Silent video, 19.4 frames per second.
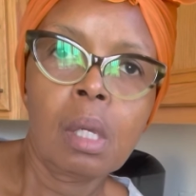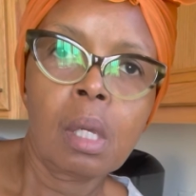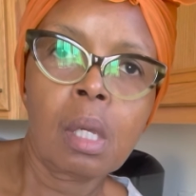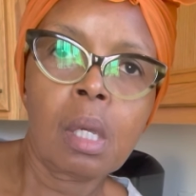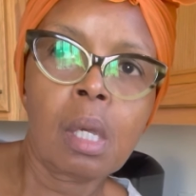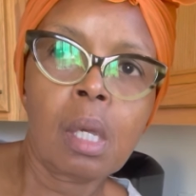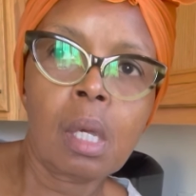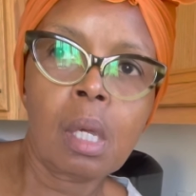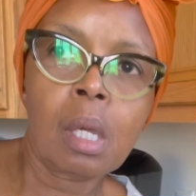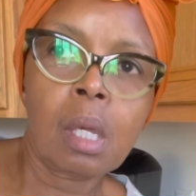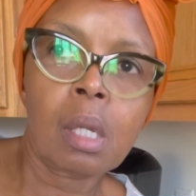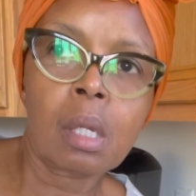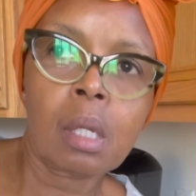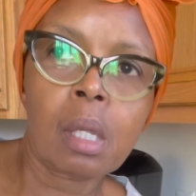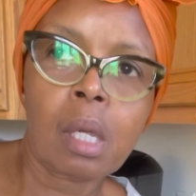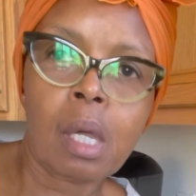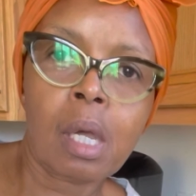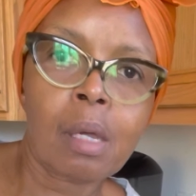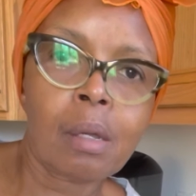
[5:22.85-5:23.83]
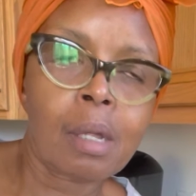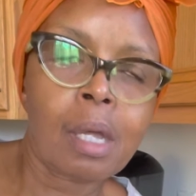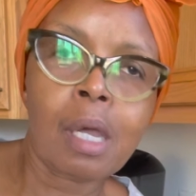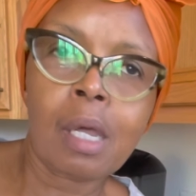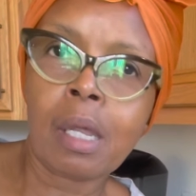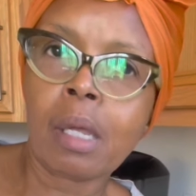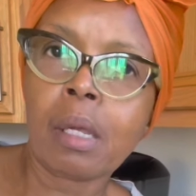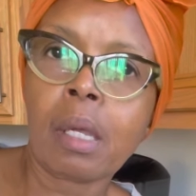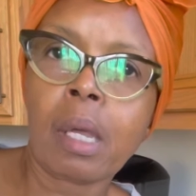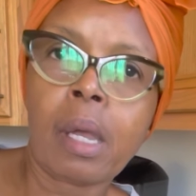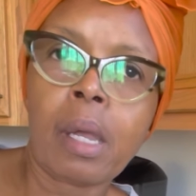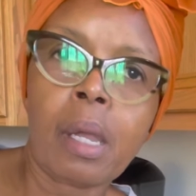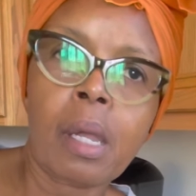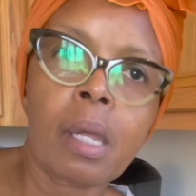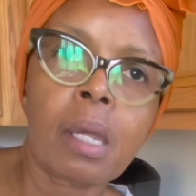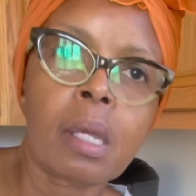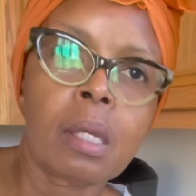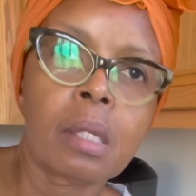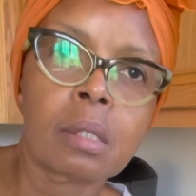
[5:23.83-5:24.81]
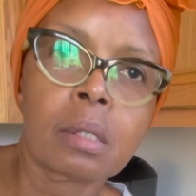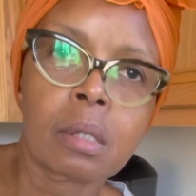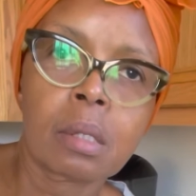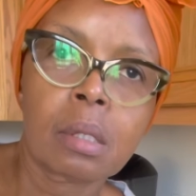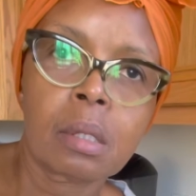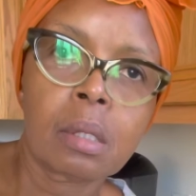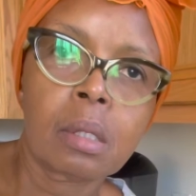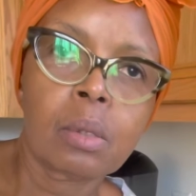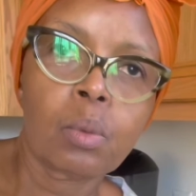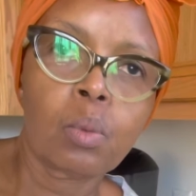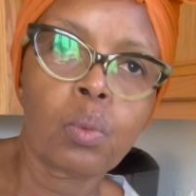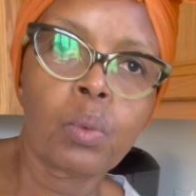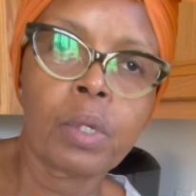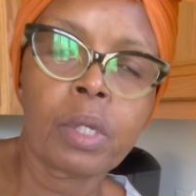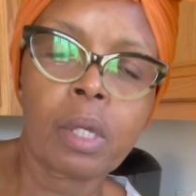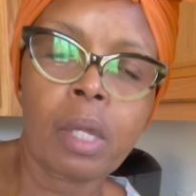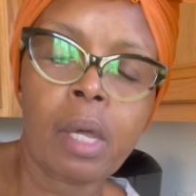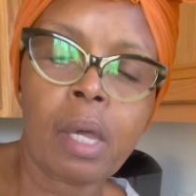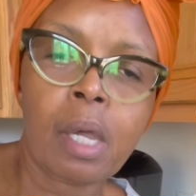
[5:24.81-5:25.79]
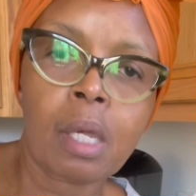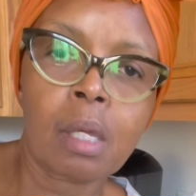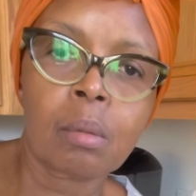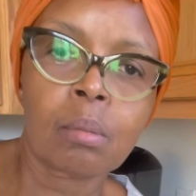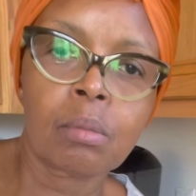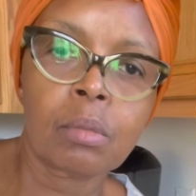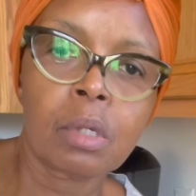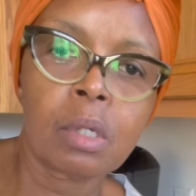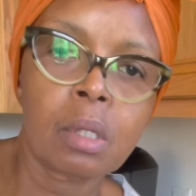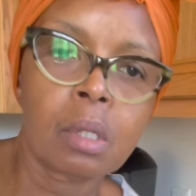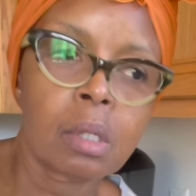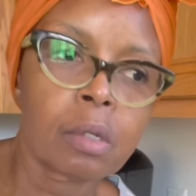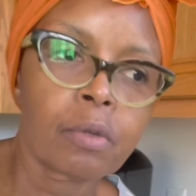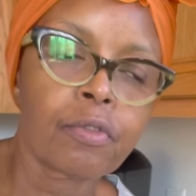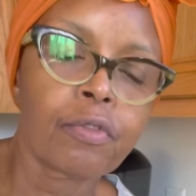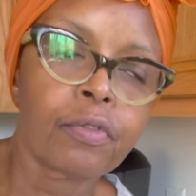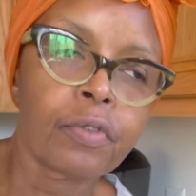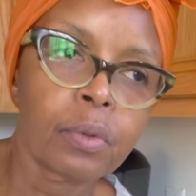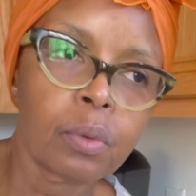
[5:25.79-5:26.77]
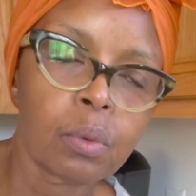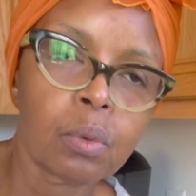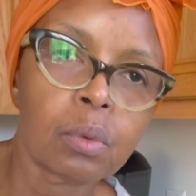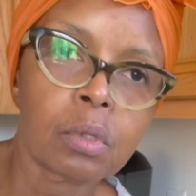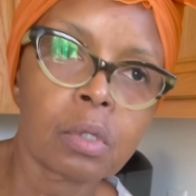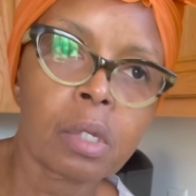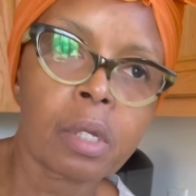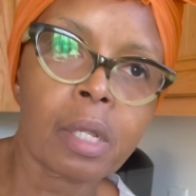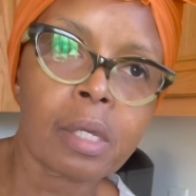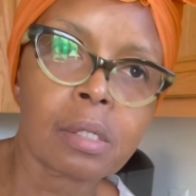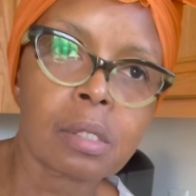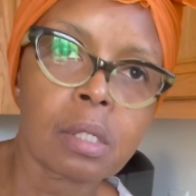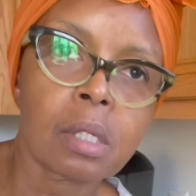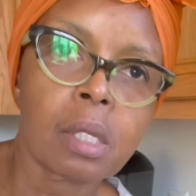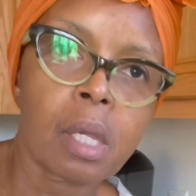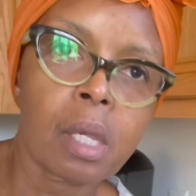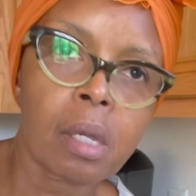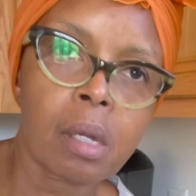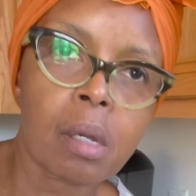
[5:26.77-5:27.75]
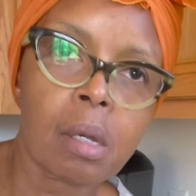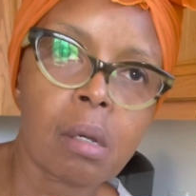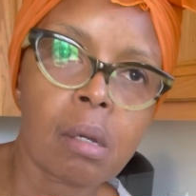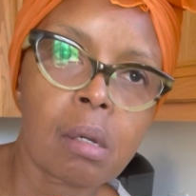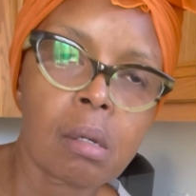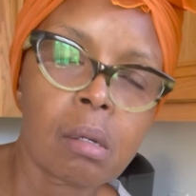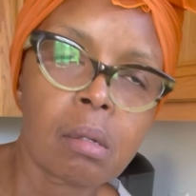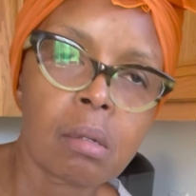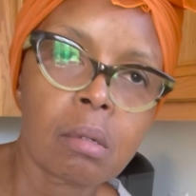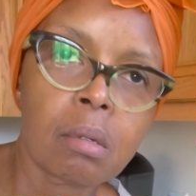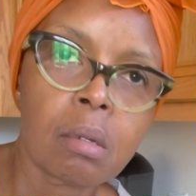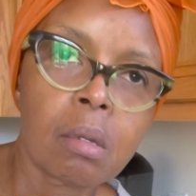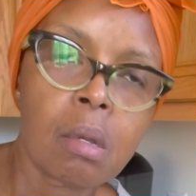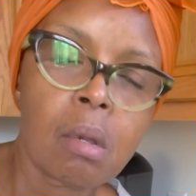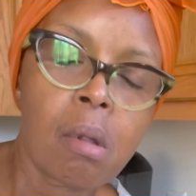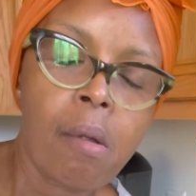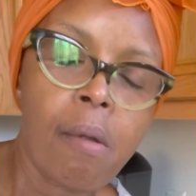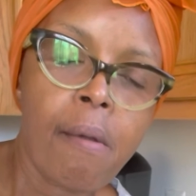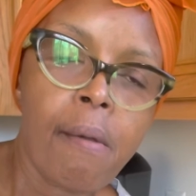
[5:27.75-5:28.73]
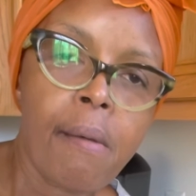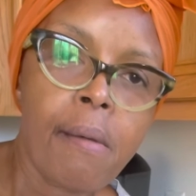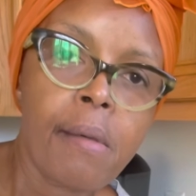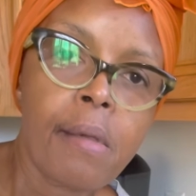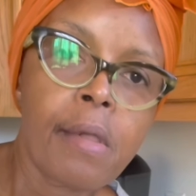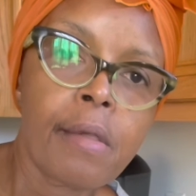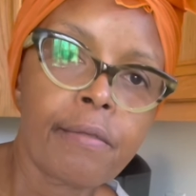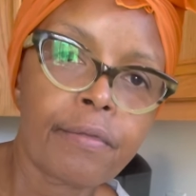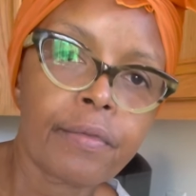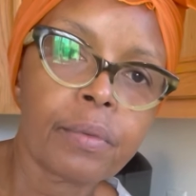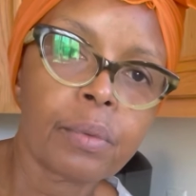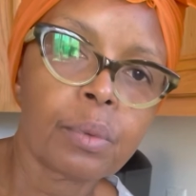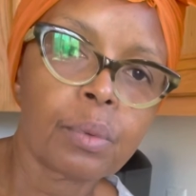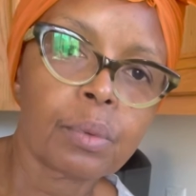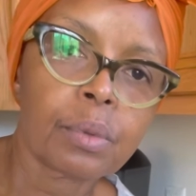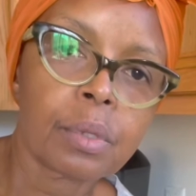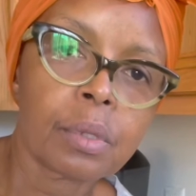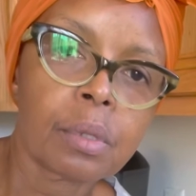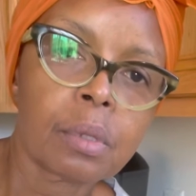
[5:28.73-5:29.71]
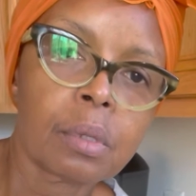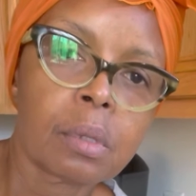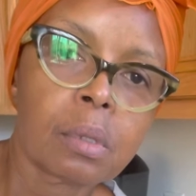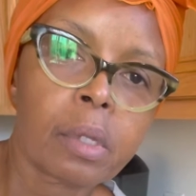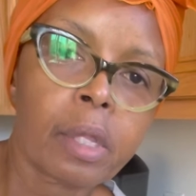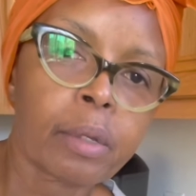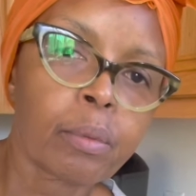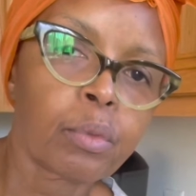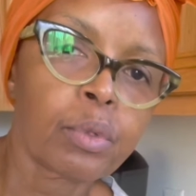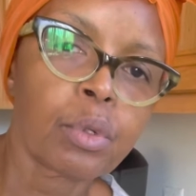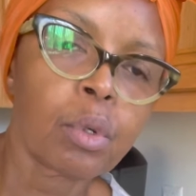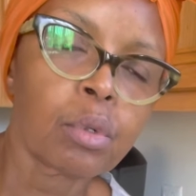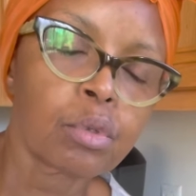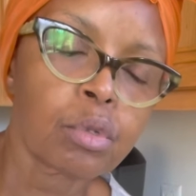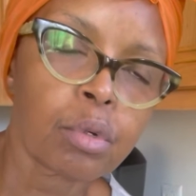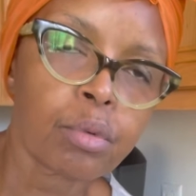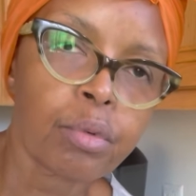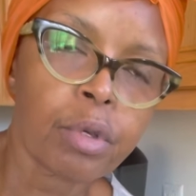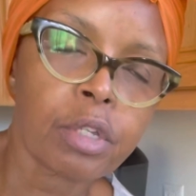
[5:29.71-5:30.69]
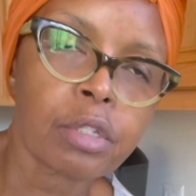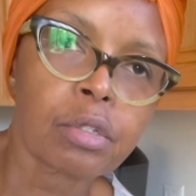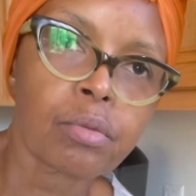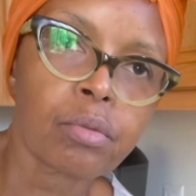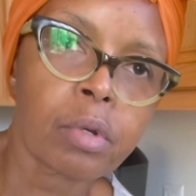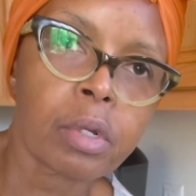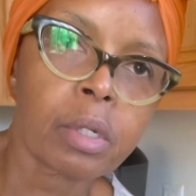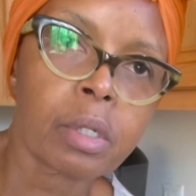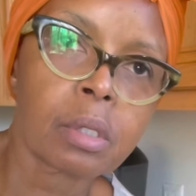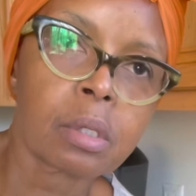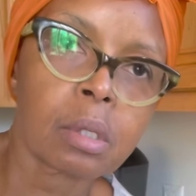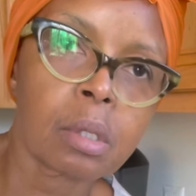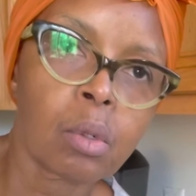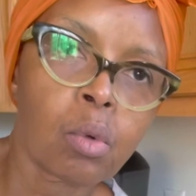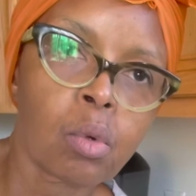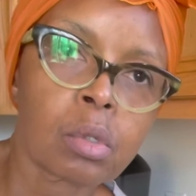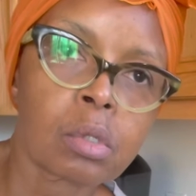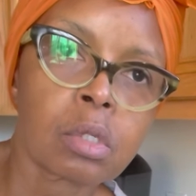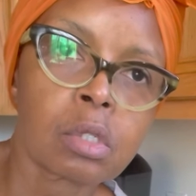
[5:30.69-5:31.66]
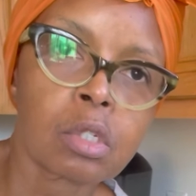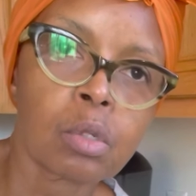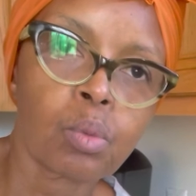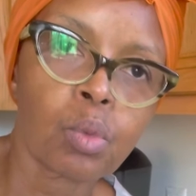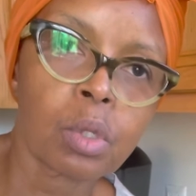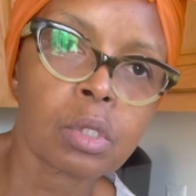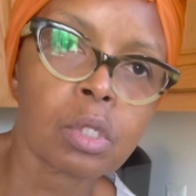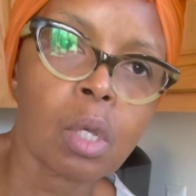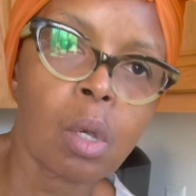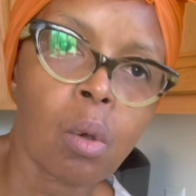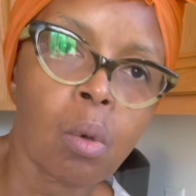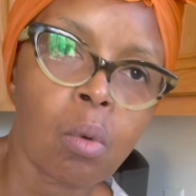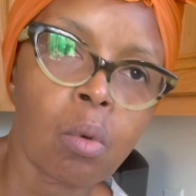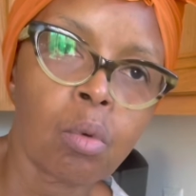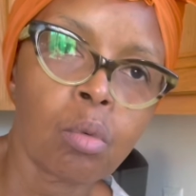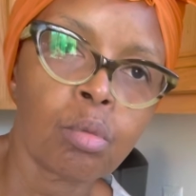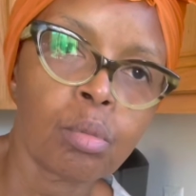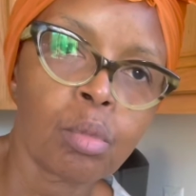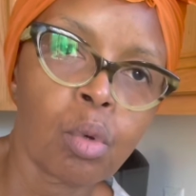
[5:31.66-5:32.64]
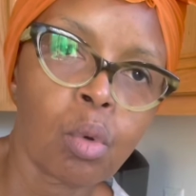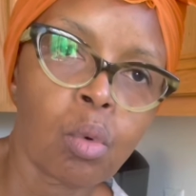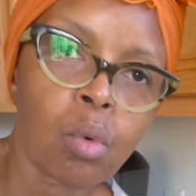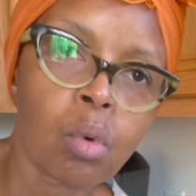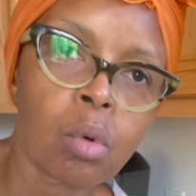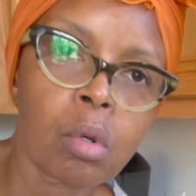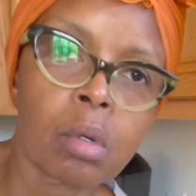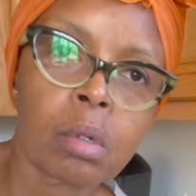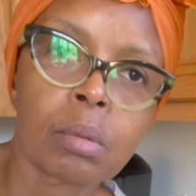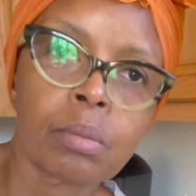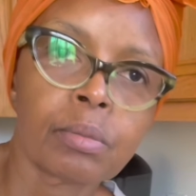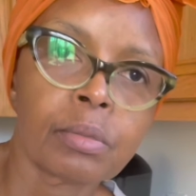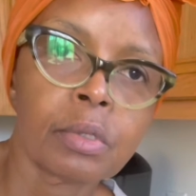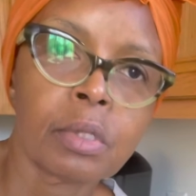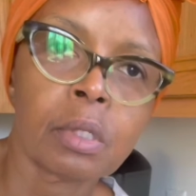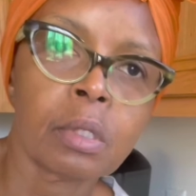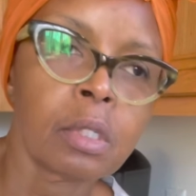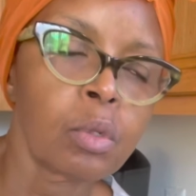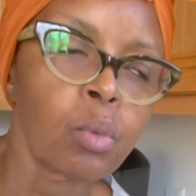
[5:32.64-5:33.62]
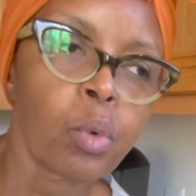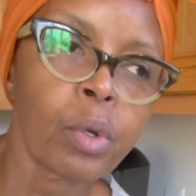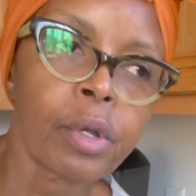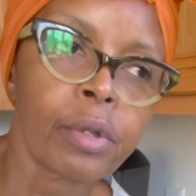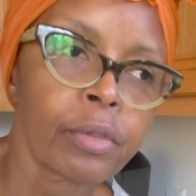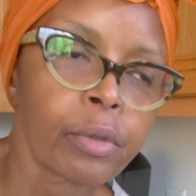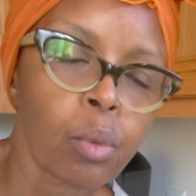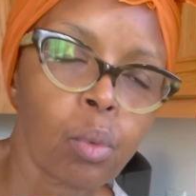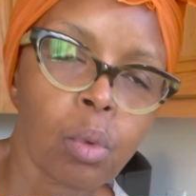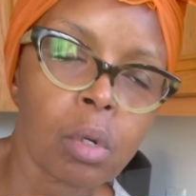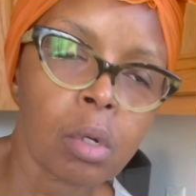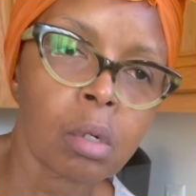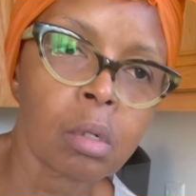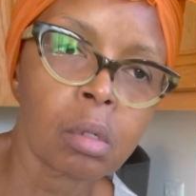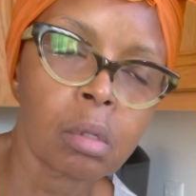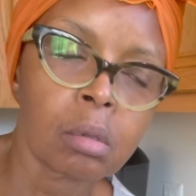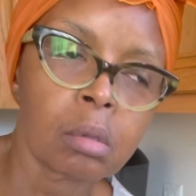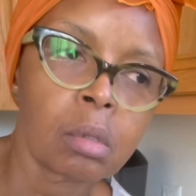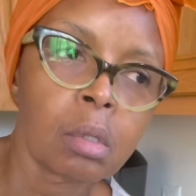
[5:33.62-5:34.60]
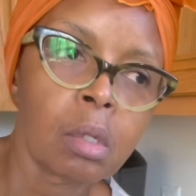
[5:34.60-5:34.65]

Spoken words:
And I hate when I'm eating food and I see hair in food. Like when you go to a restaurant or to someone's home or anywhere in the world.